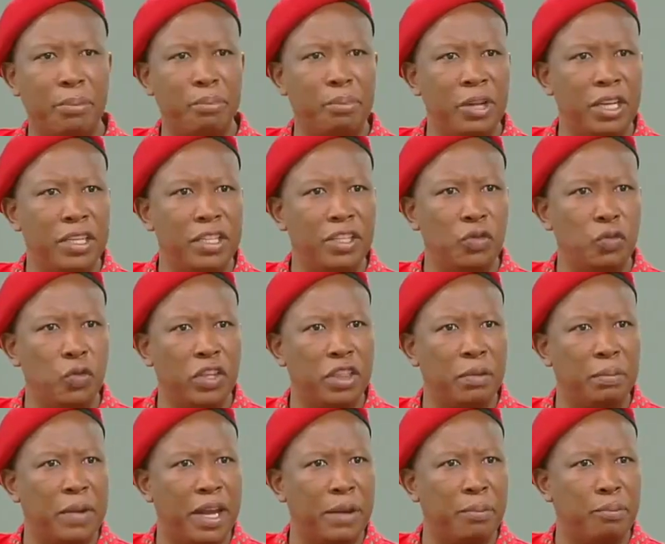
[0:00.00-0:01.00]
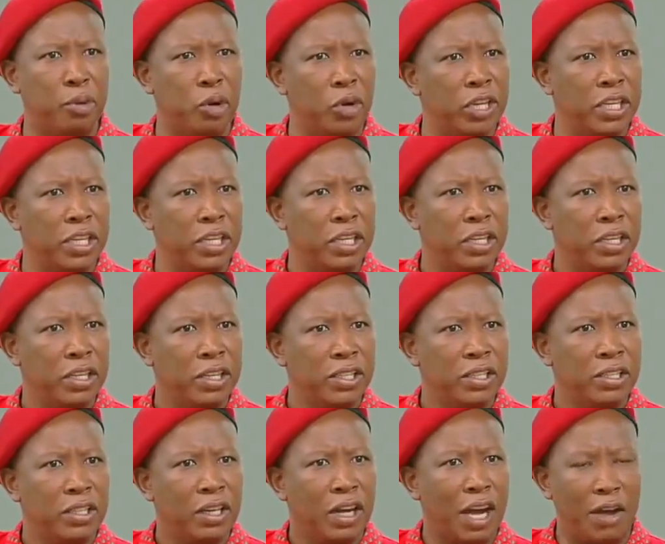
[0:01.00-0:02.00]
a building with my body,
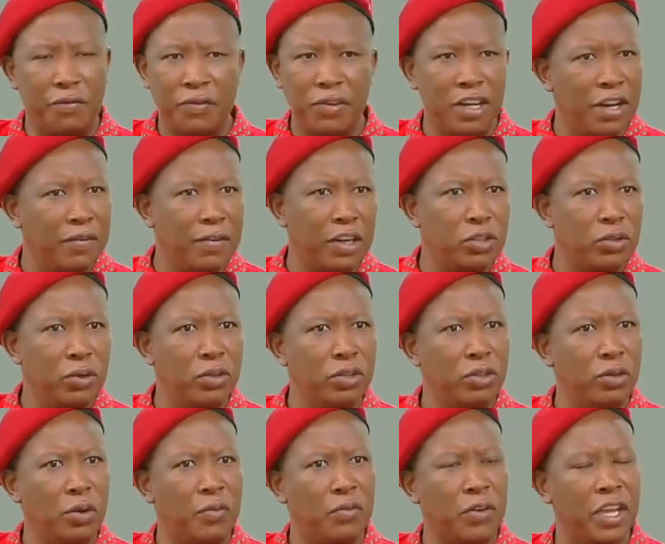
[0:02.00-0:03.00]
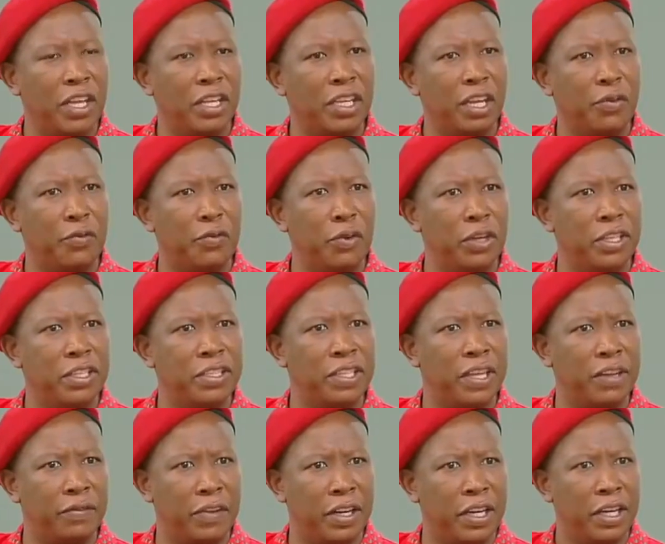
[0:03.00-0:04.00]
I've never told you of
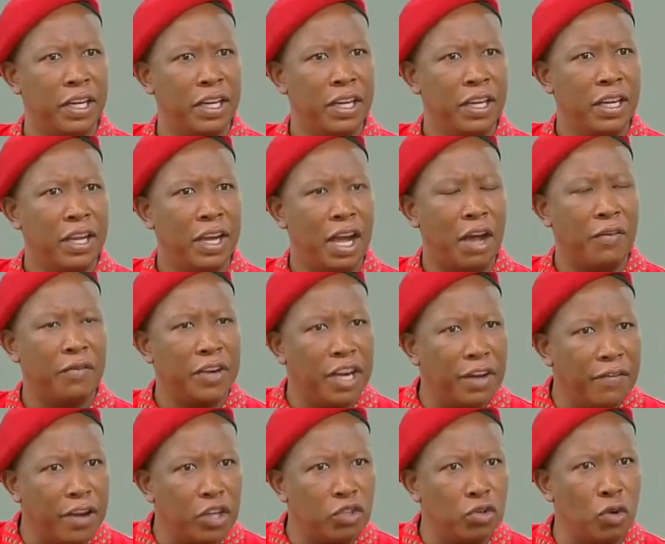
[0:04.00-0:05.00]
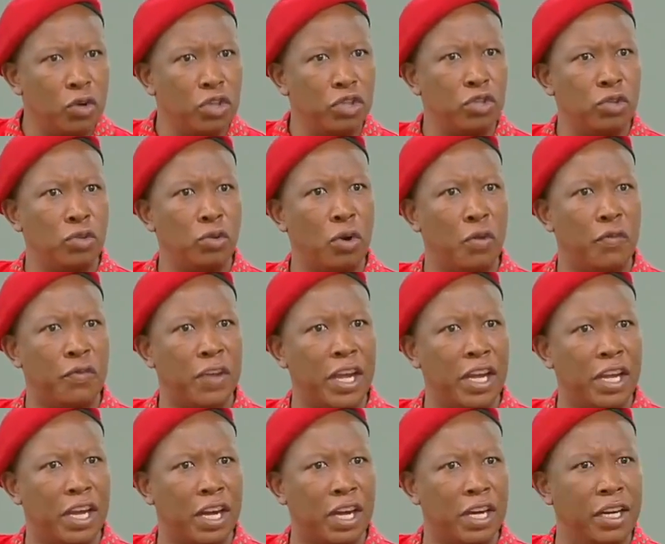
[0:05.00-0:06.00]
AK-47. But you
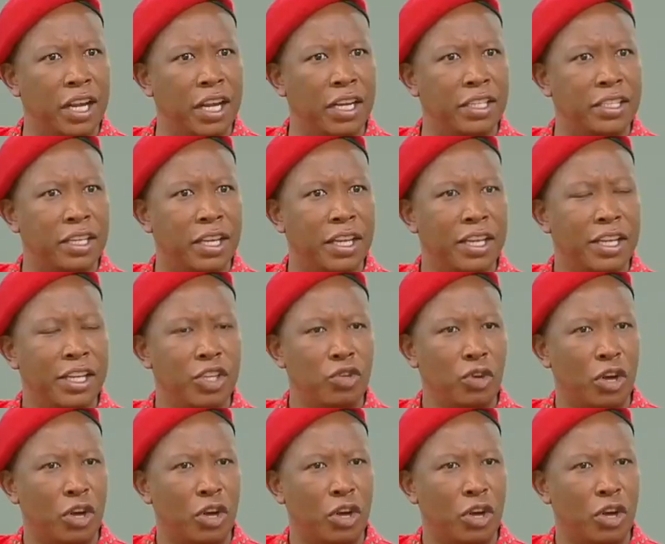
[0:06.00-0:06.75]
are also saying...